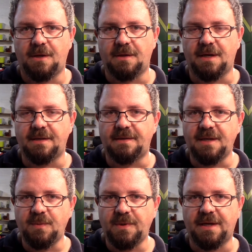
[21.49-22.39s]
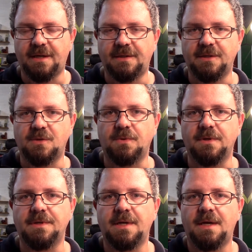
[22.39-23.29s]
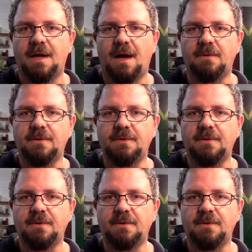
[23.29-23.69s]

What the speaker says: The idea behind this was I